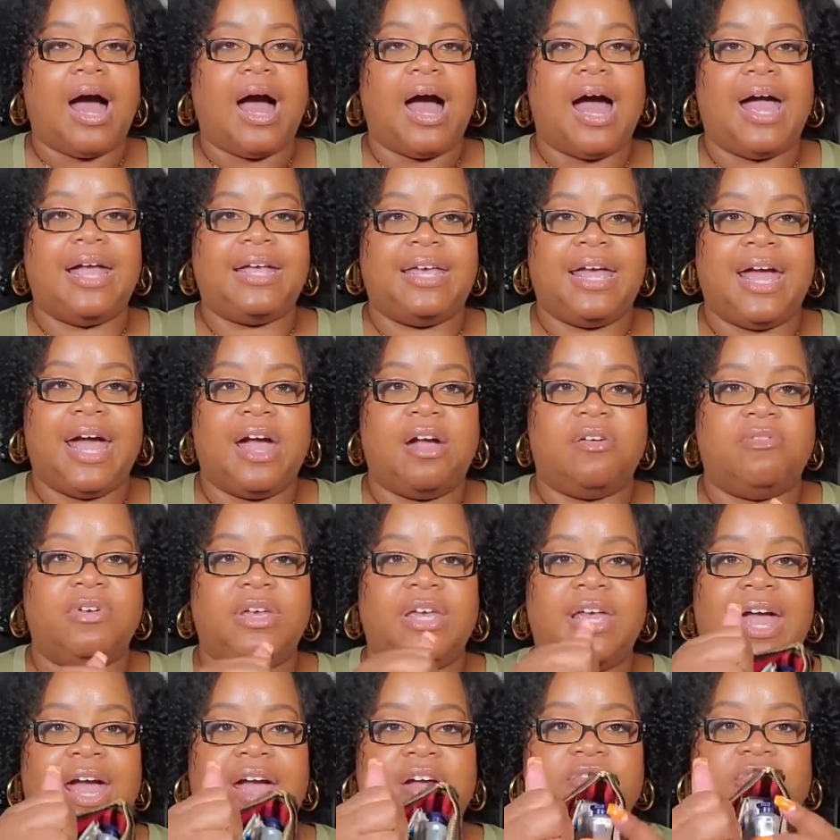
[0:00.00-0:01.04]
I
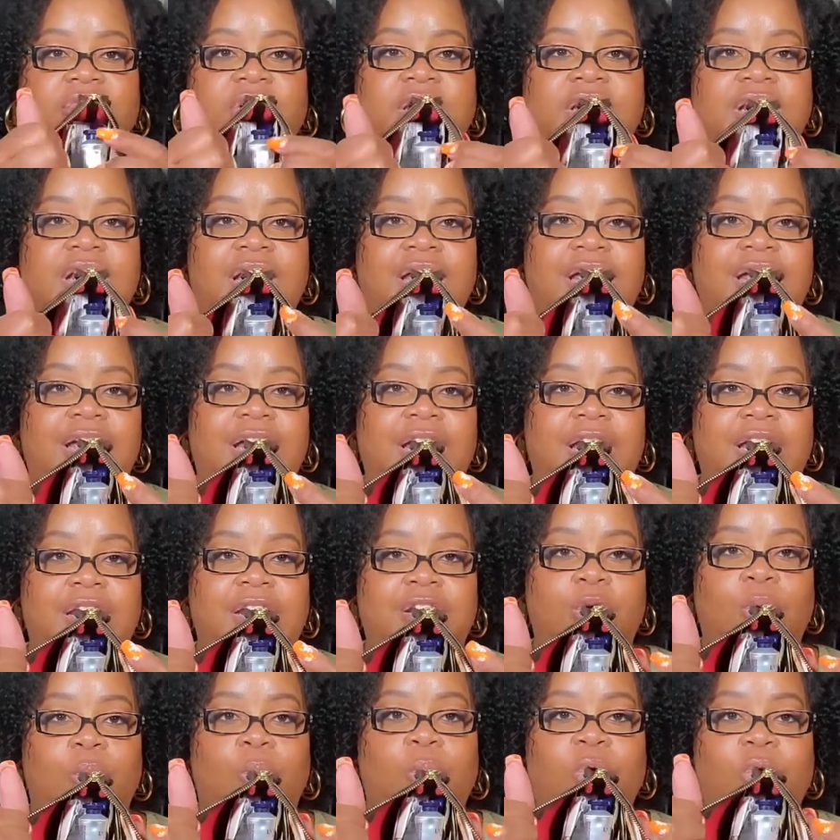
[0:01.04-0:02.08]
carry everything in
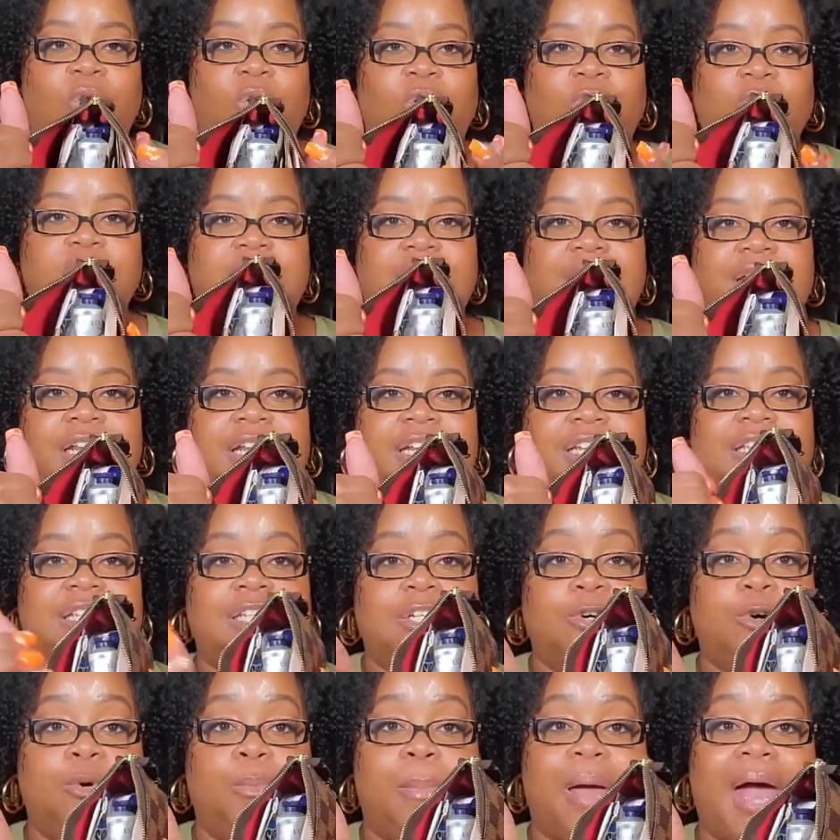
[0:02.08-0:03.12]
the world in this
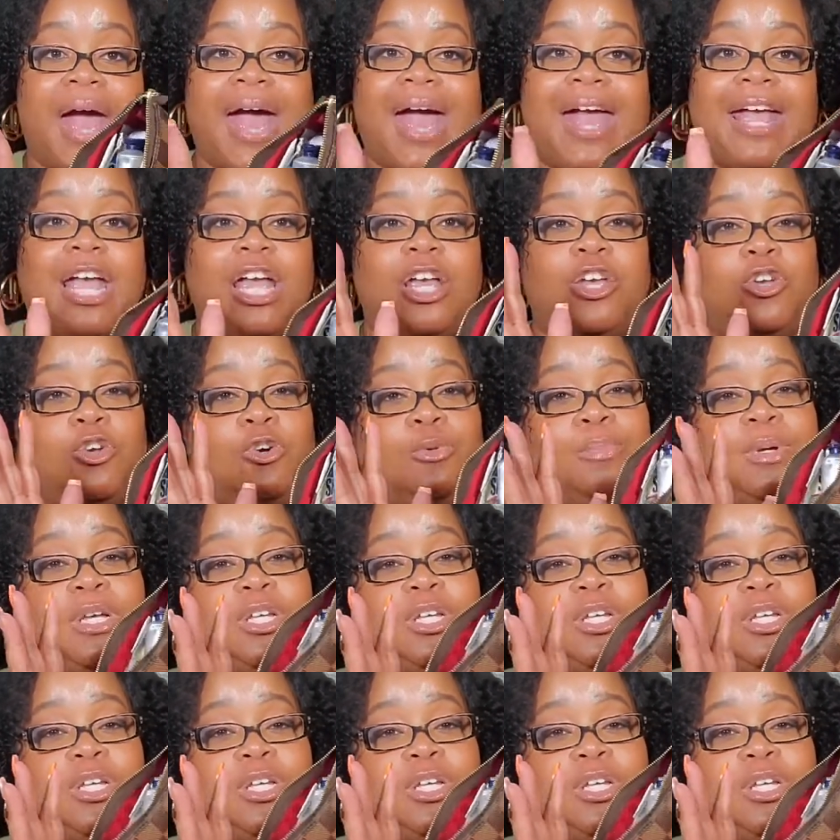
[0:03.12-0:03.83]
little bag, and you'll be